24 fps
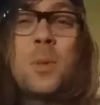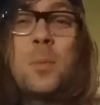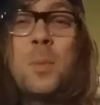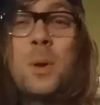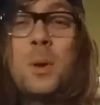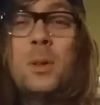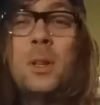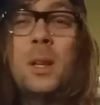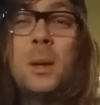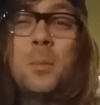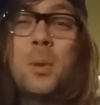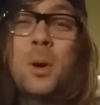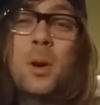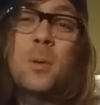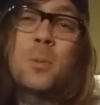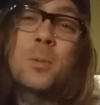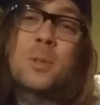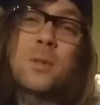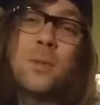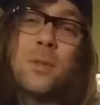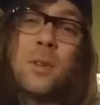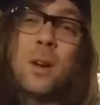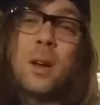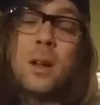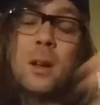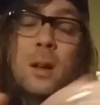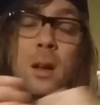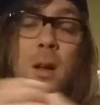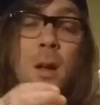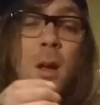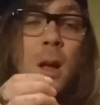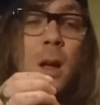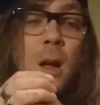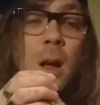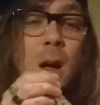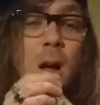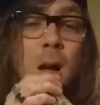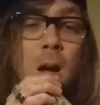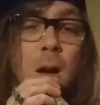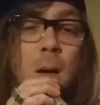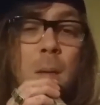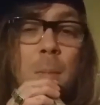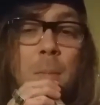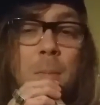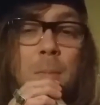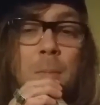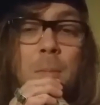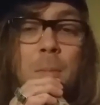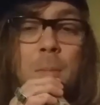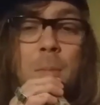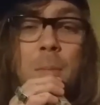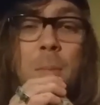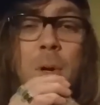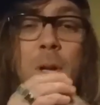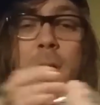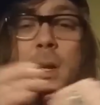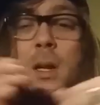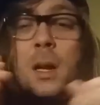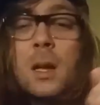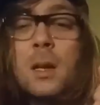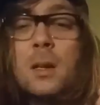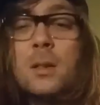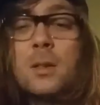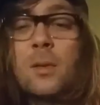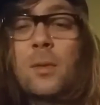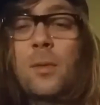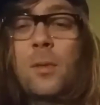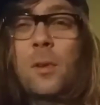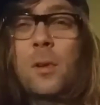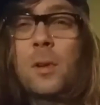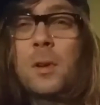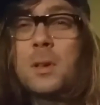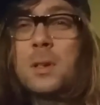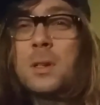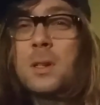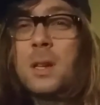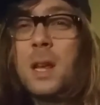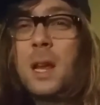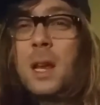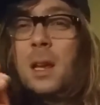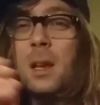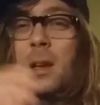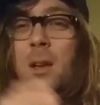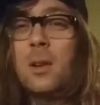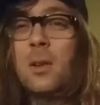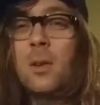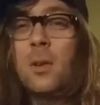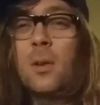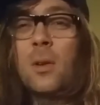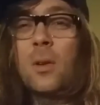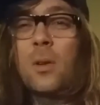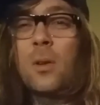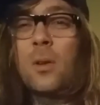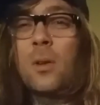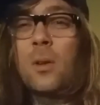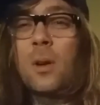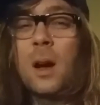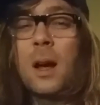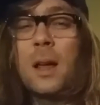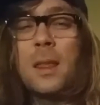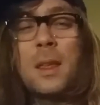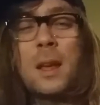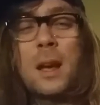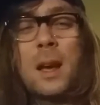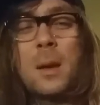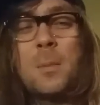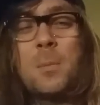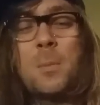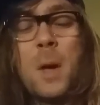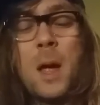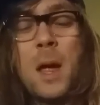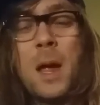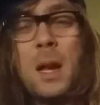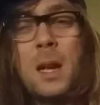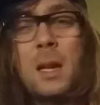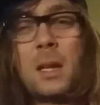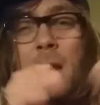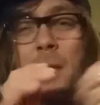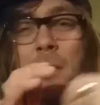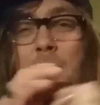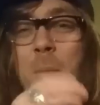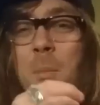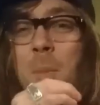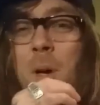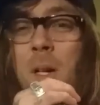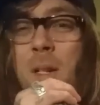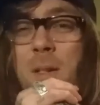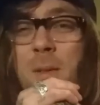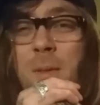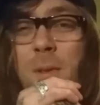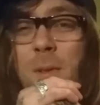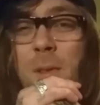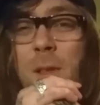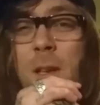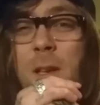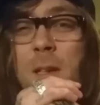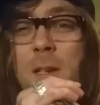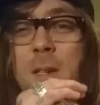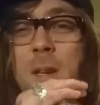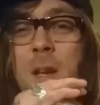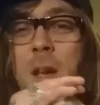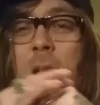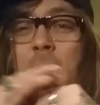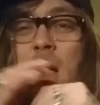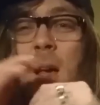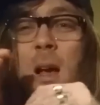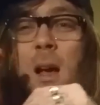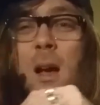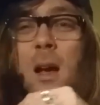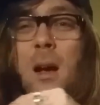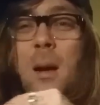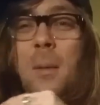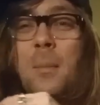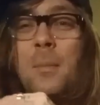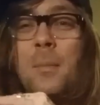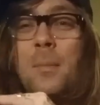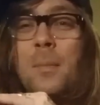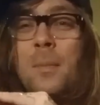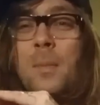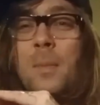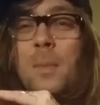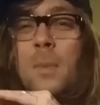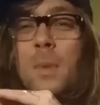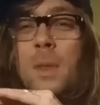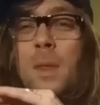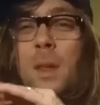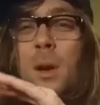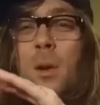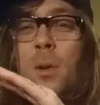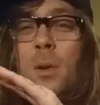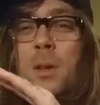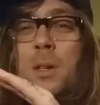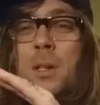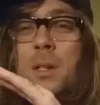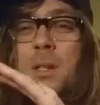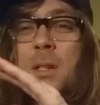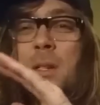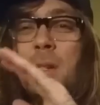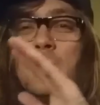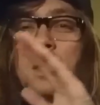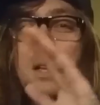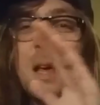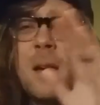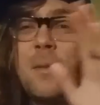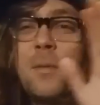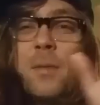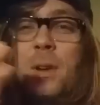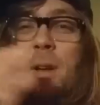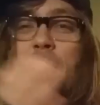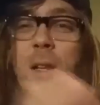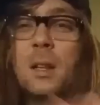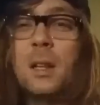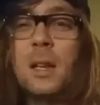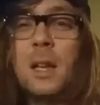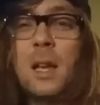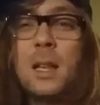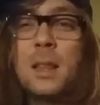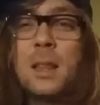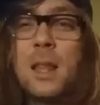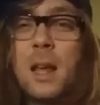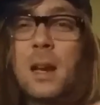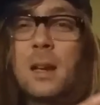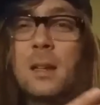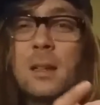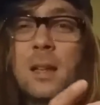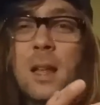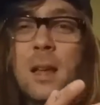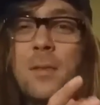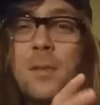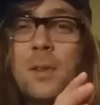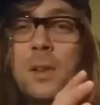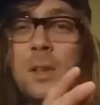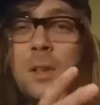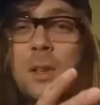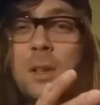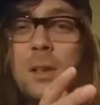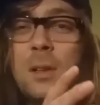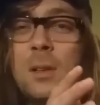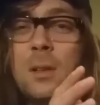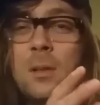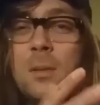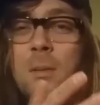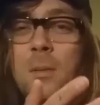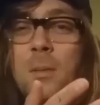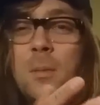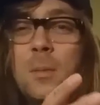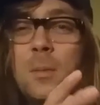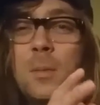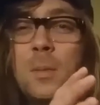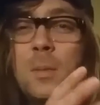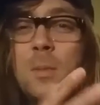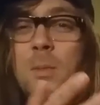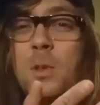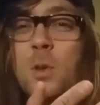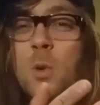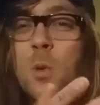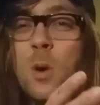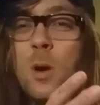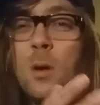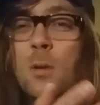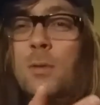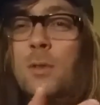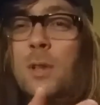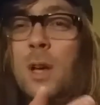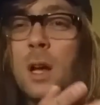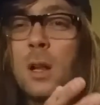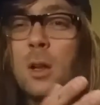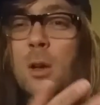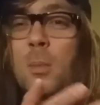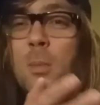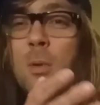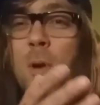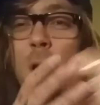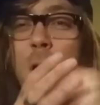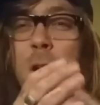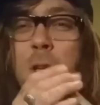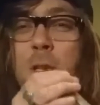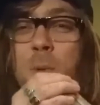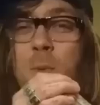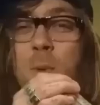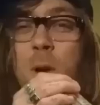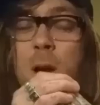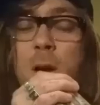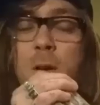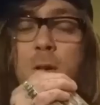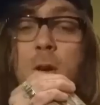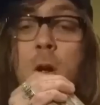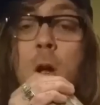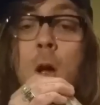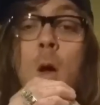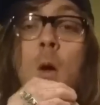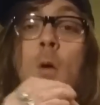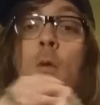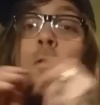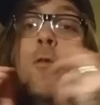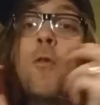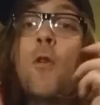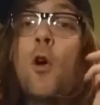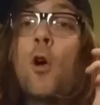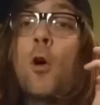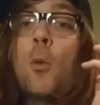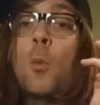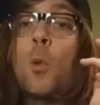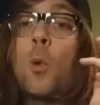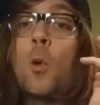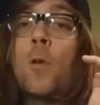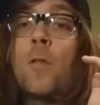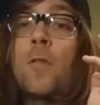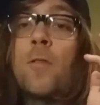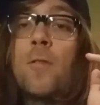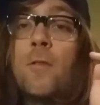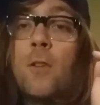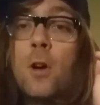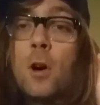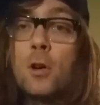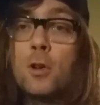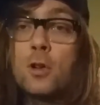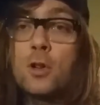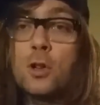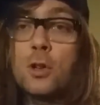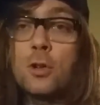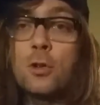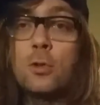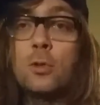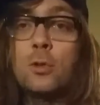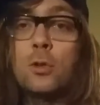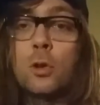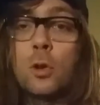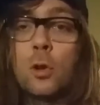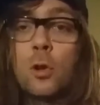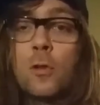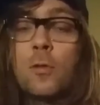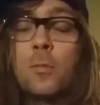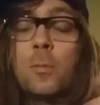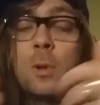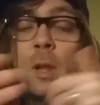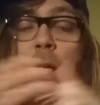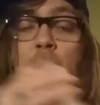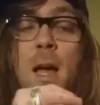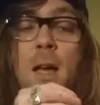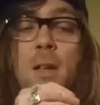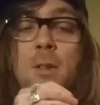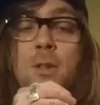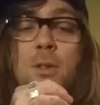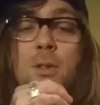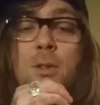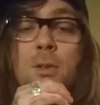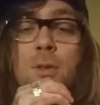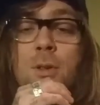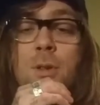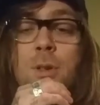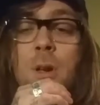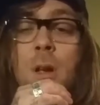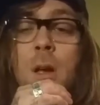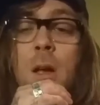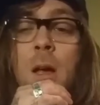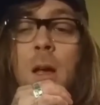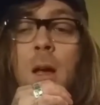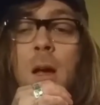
the building part was fun. But as far as taking I think I paid $11 for this. There is definitely at that $11, $12 price range far more functional Nerf blasters.